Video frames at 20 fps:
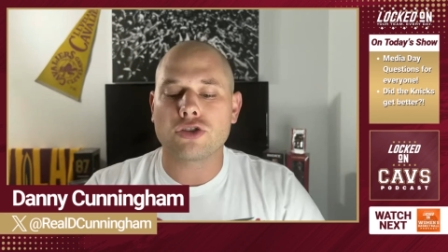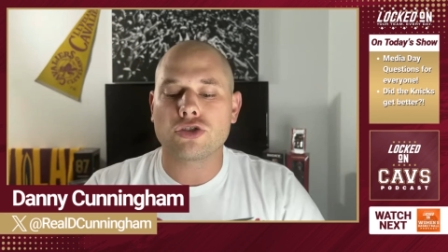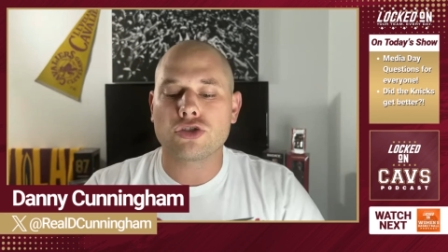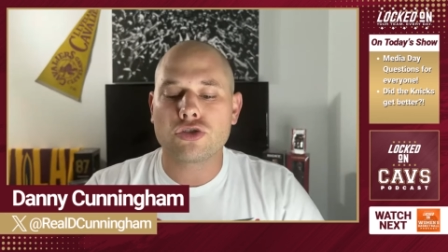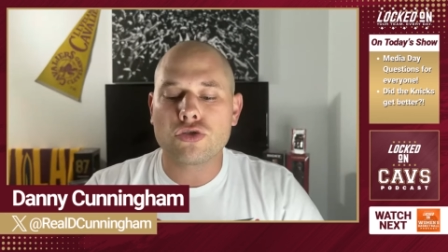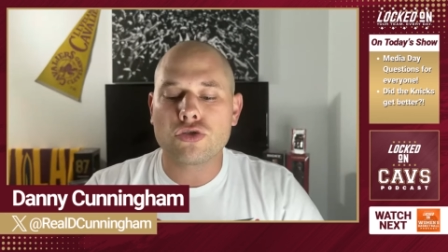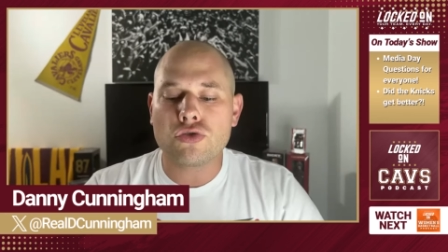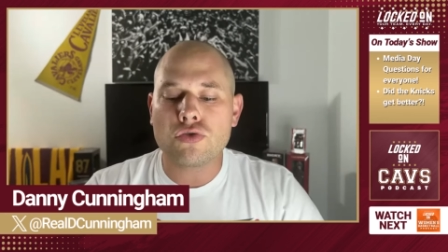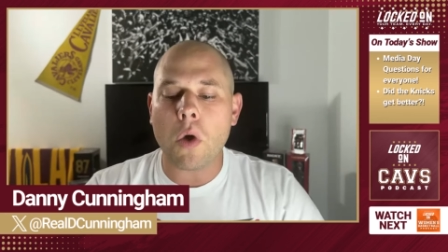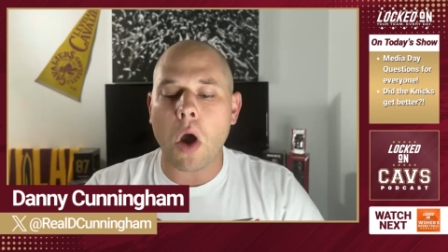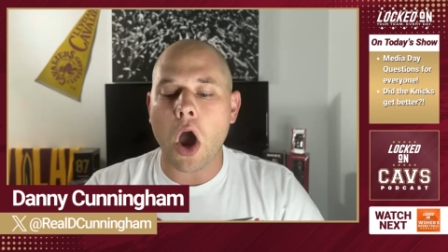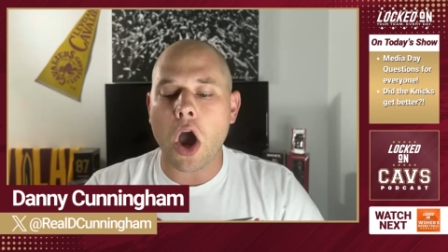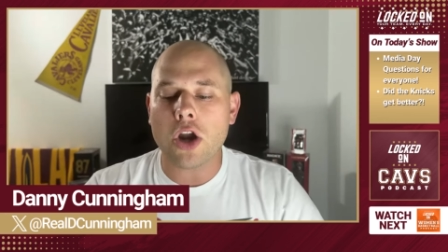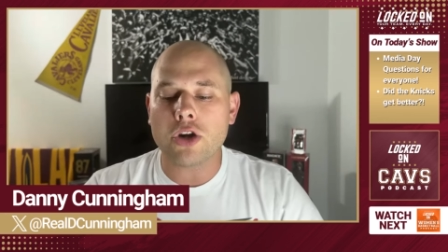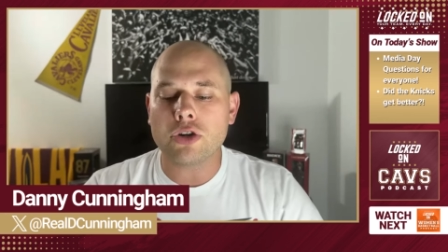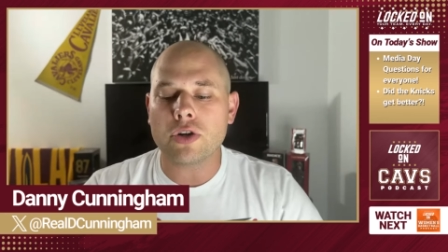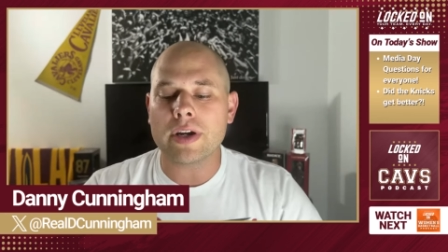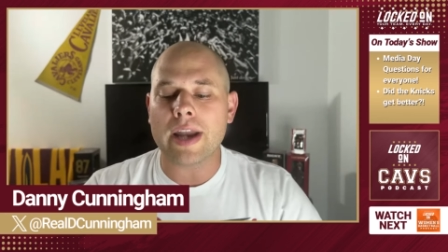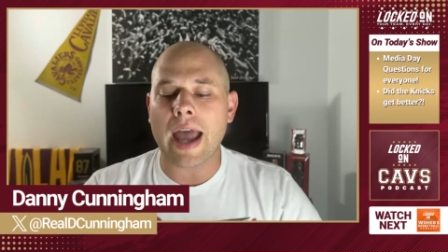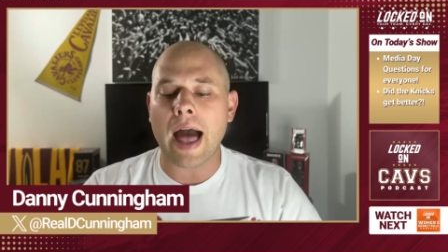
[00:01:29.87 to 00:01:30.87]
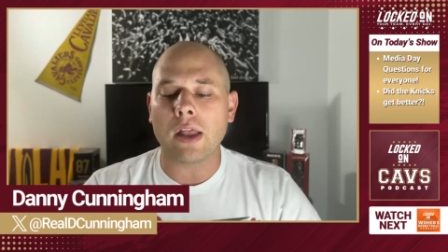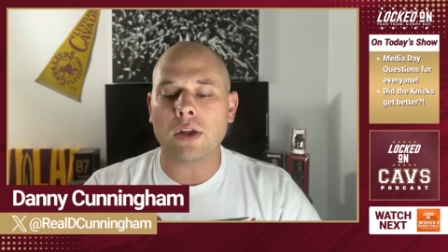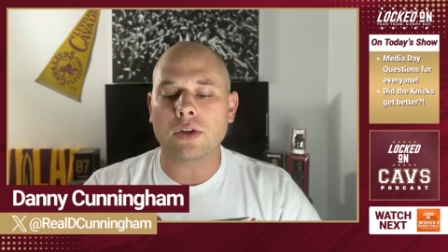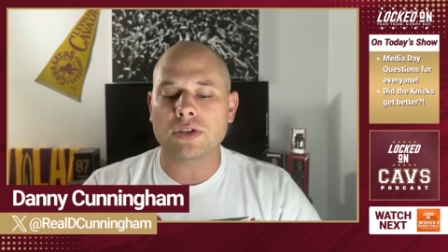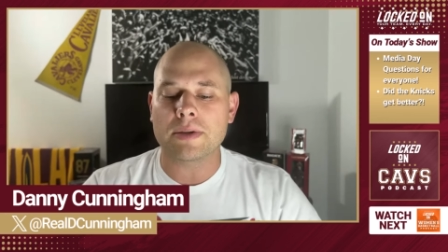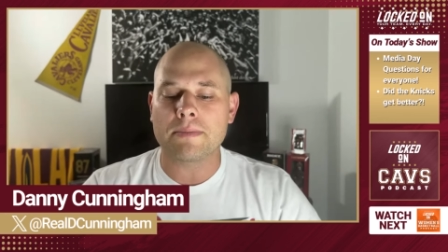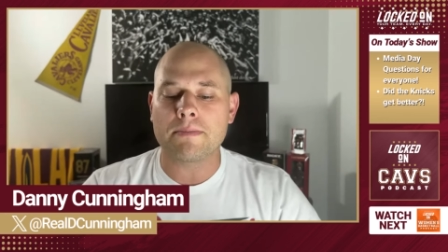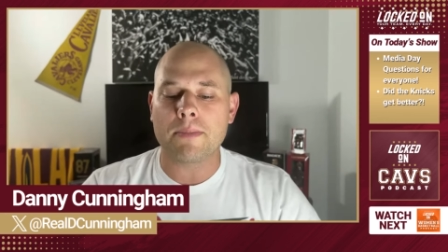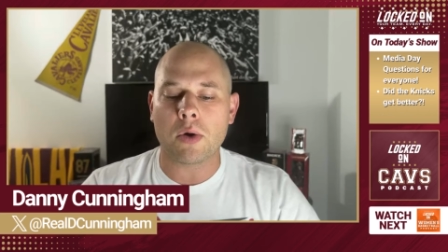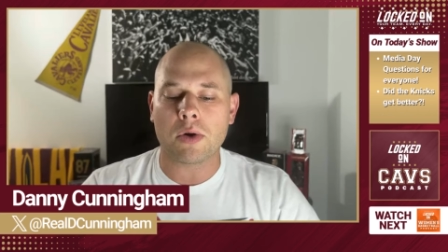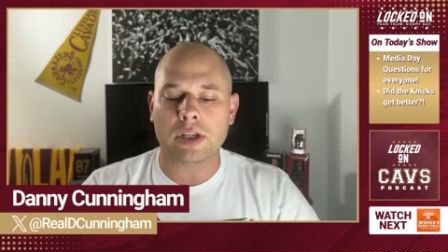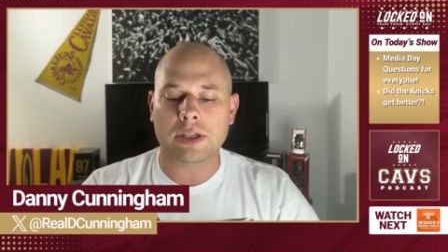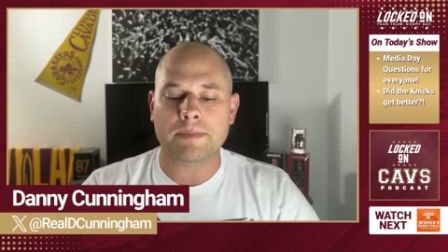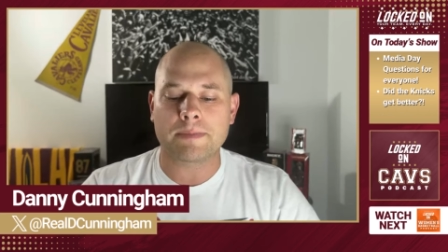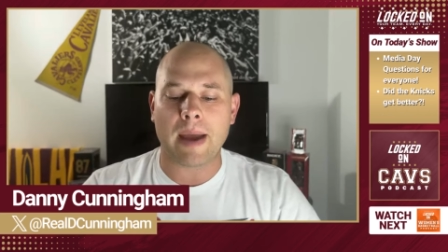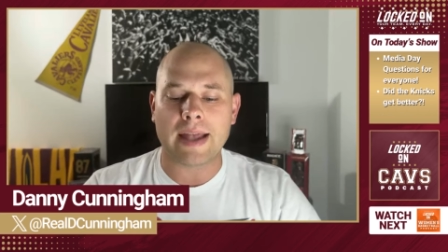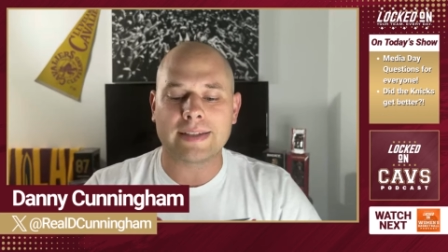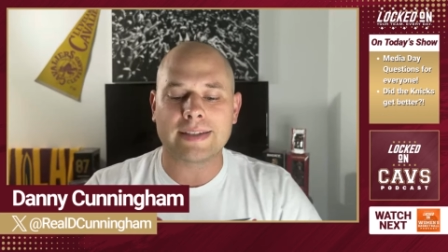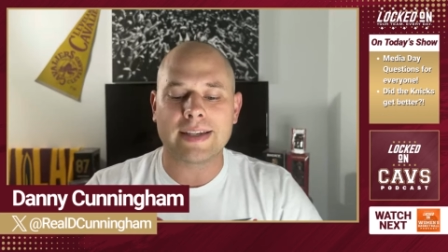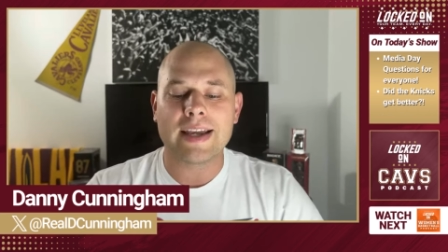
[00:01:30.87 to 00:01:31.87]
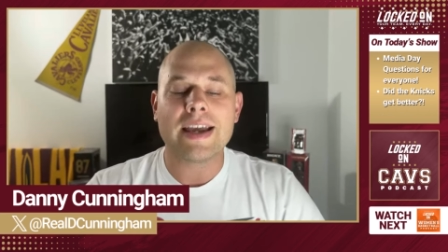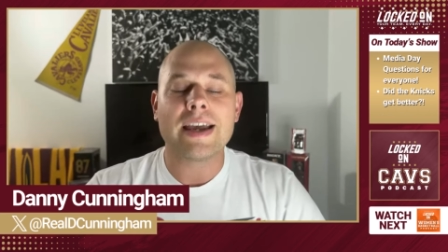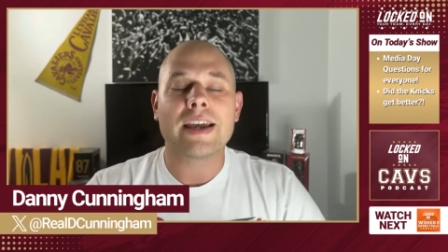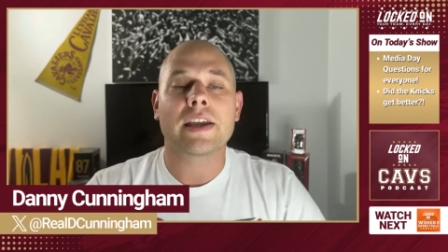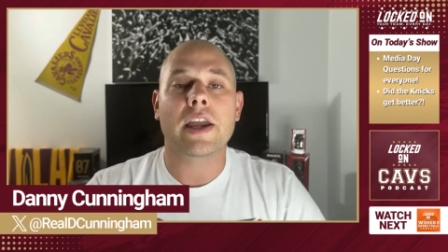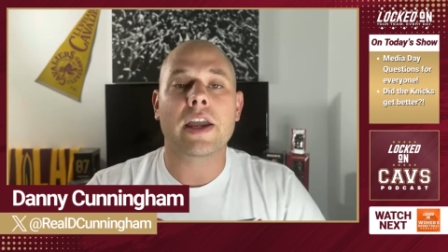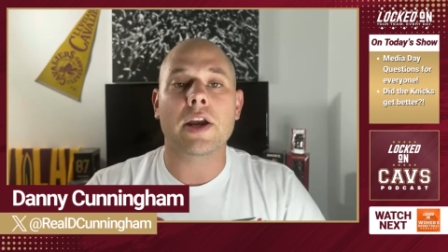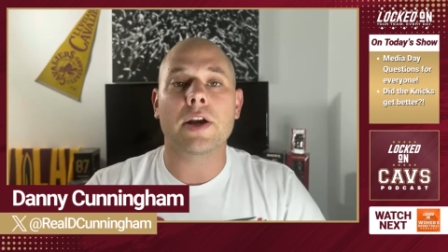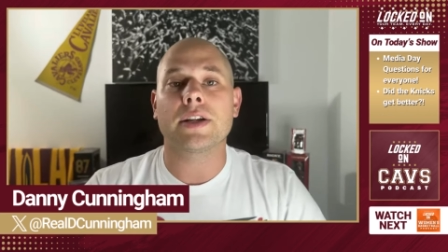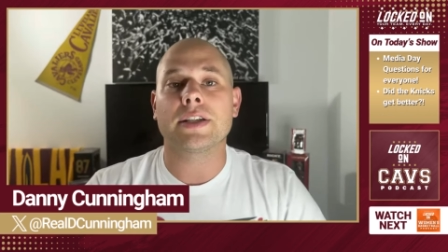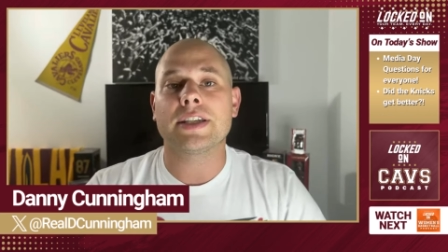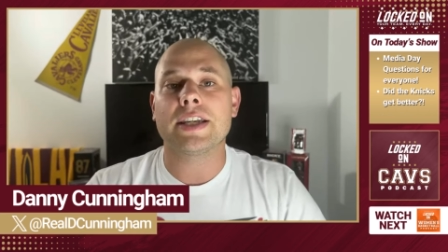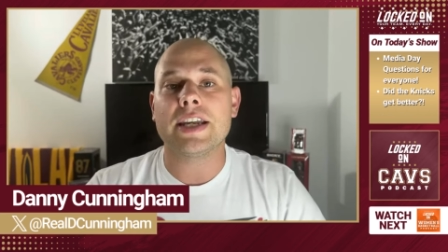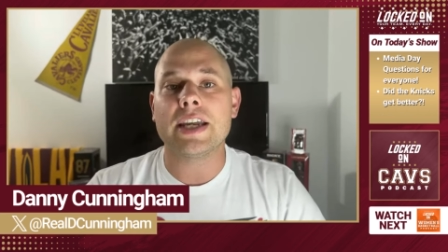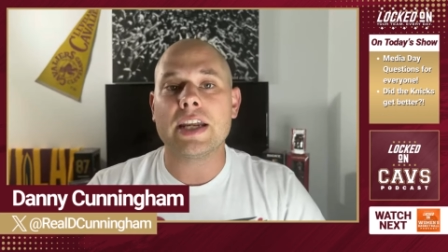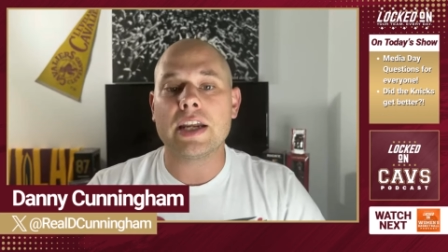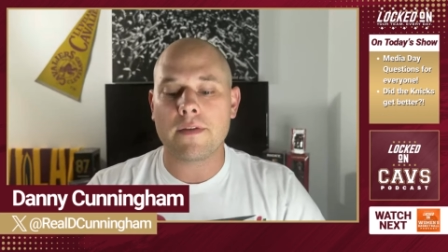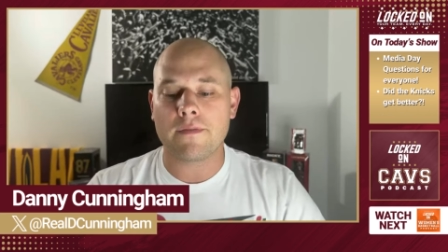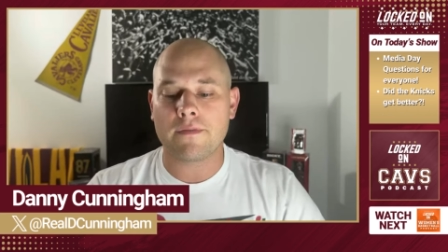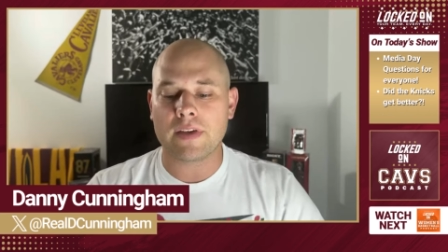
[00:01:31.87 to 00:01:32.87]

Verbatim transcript: $200 in bonus bets guaranteed.